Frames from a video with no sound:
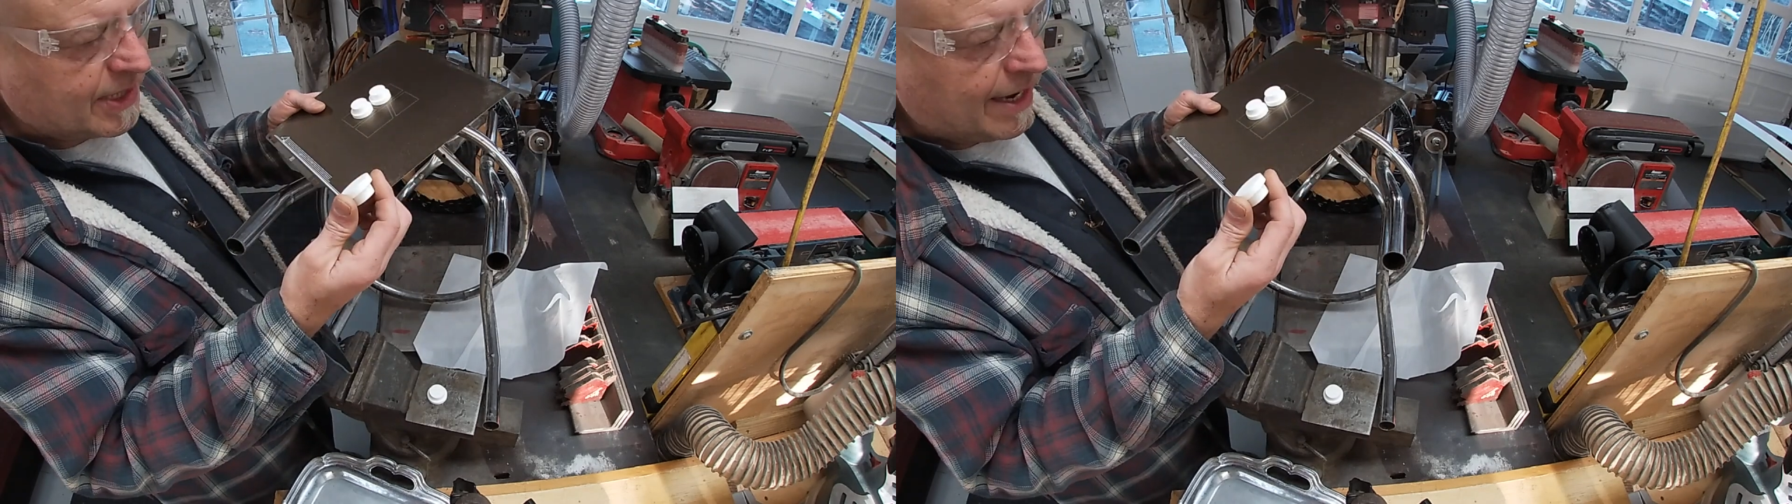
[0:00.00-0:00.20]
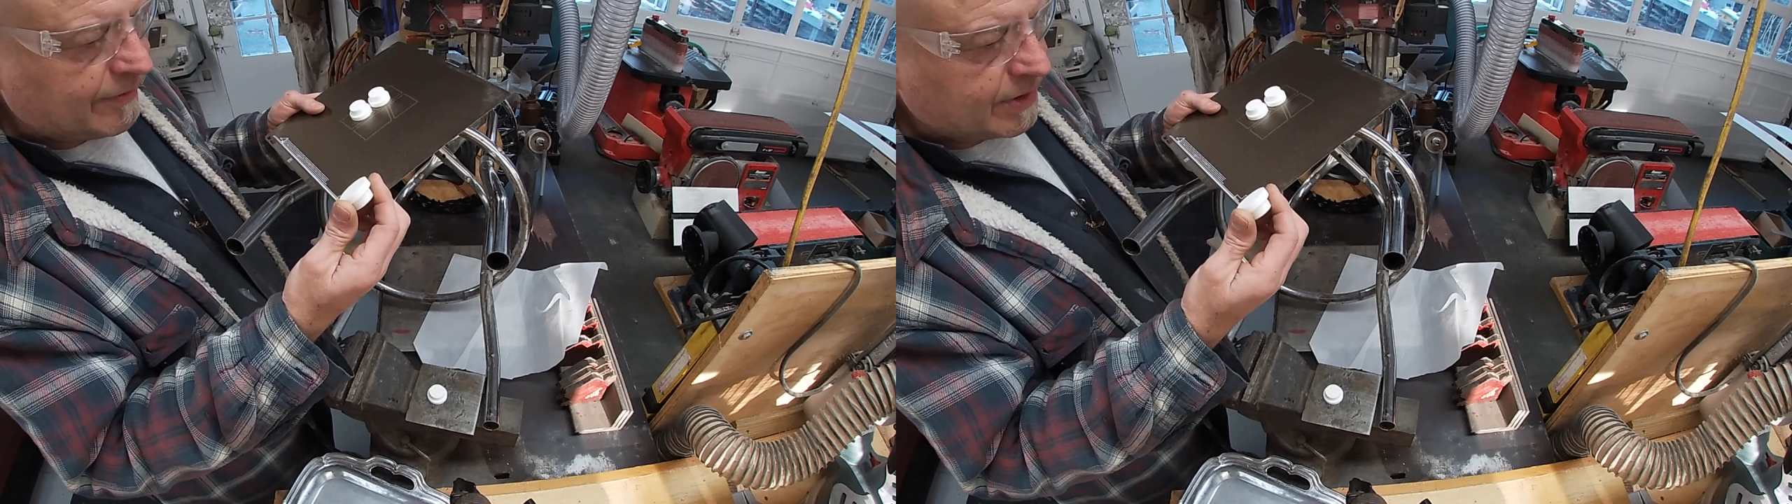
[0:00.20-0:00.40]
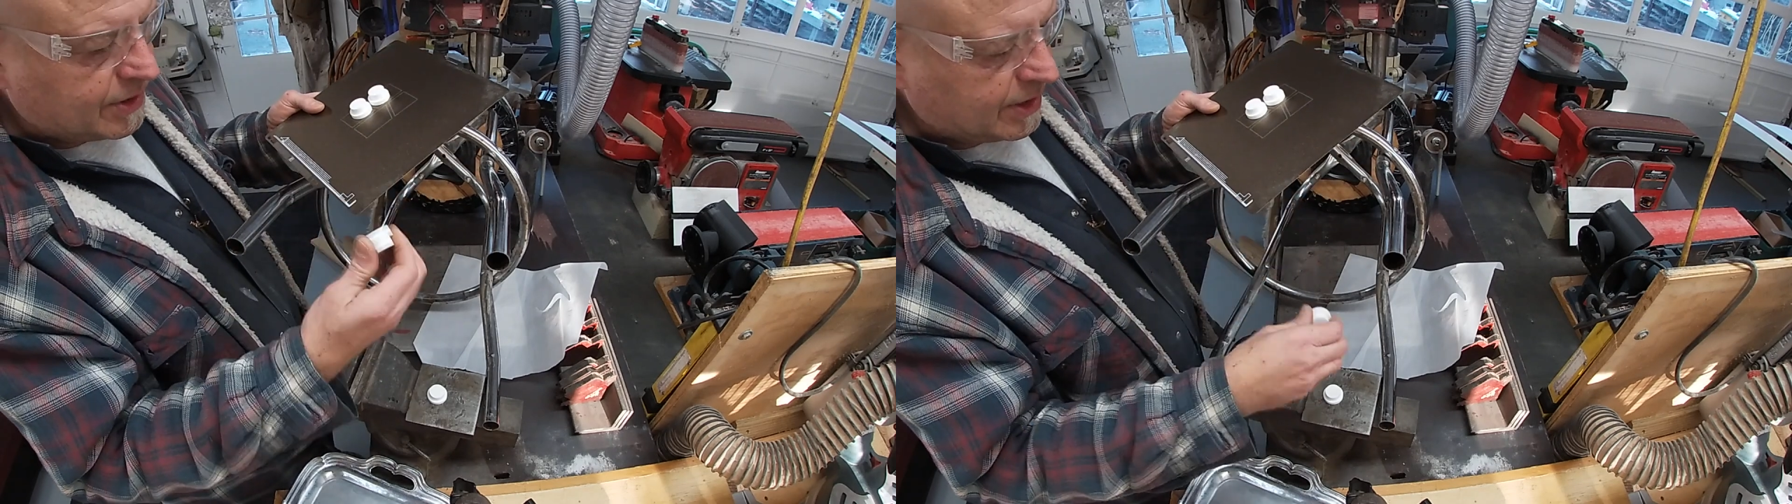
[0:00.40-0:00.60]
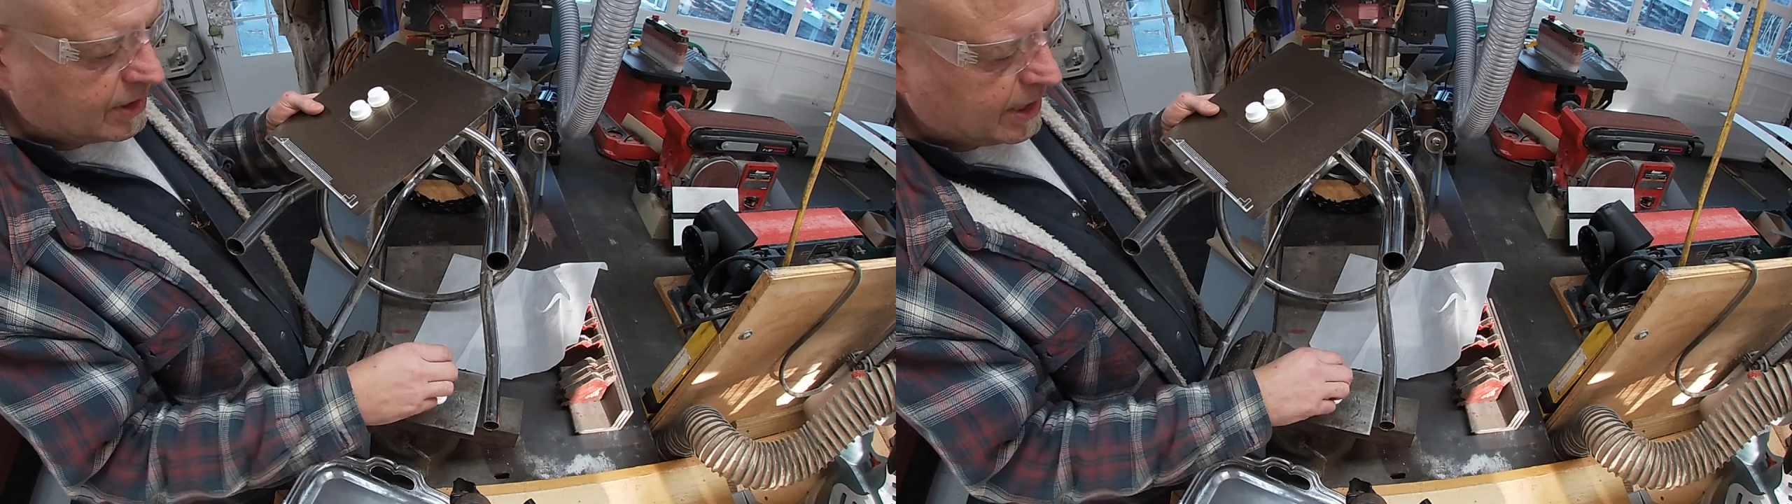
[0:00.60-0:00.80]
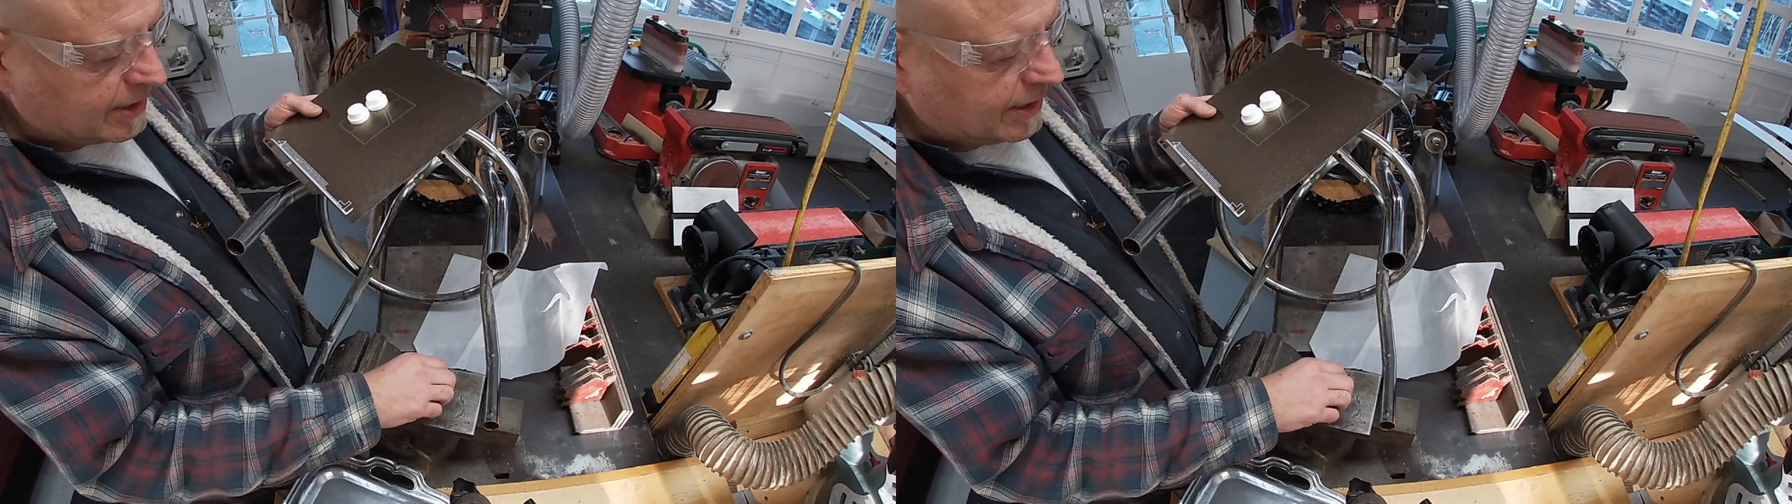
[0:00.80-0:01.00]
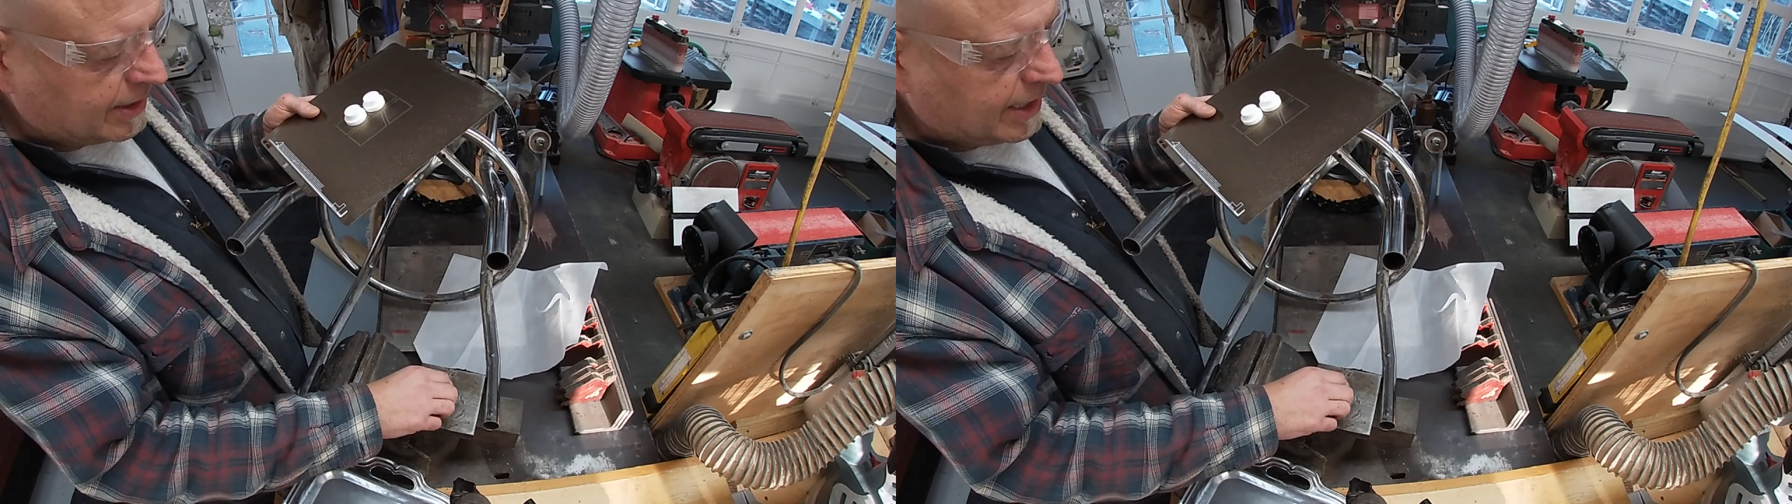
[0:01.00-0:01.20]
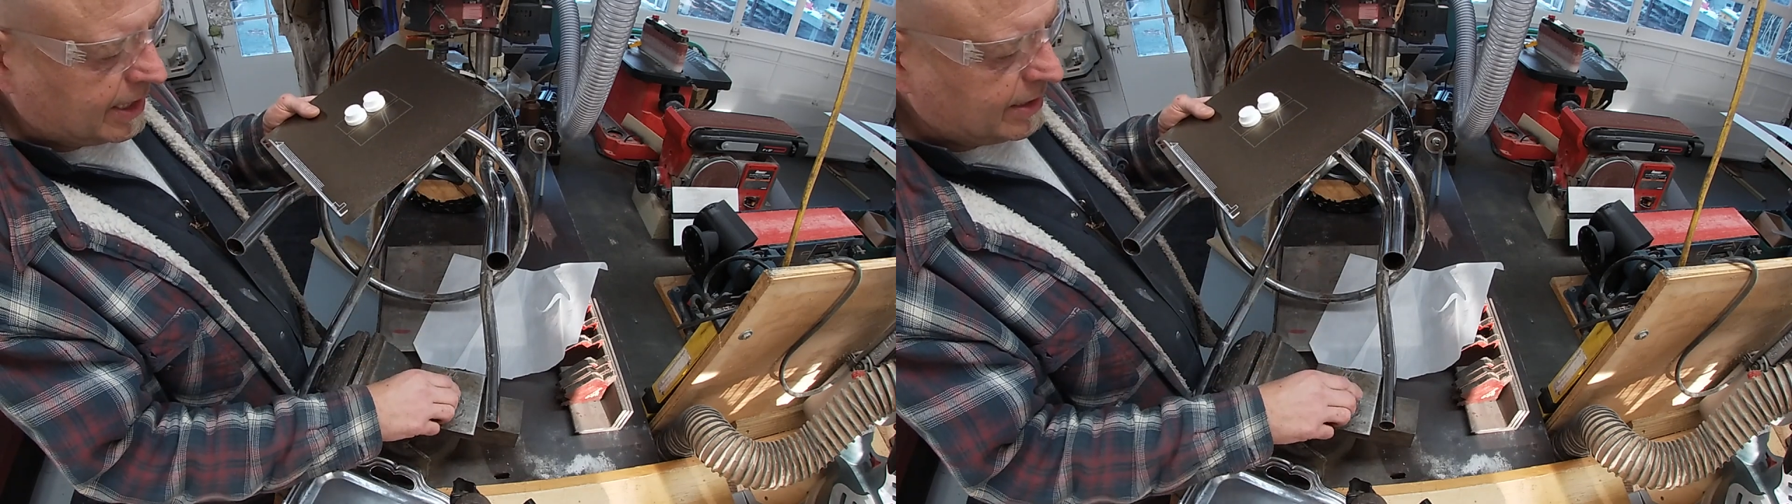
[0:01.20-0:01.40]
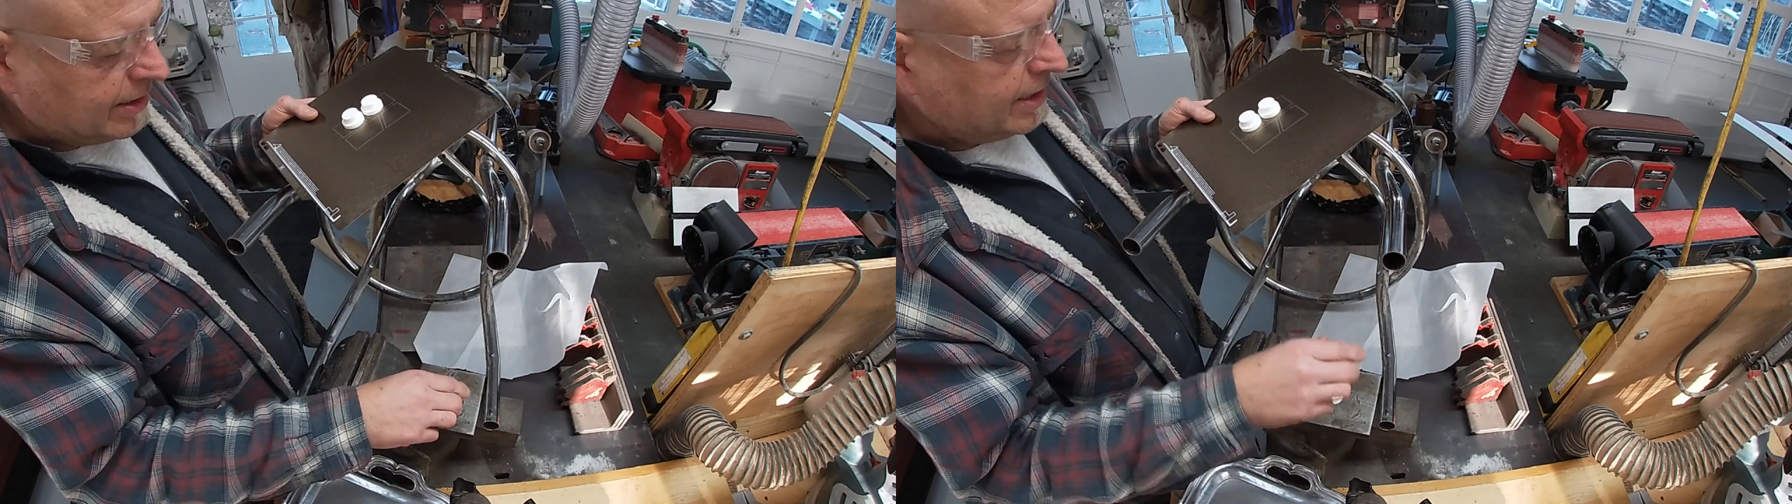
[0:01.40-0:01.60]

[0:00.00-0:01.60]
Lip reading: Savage suggested that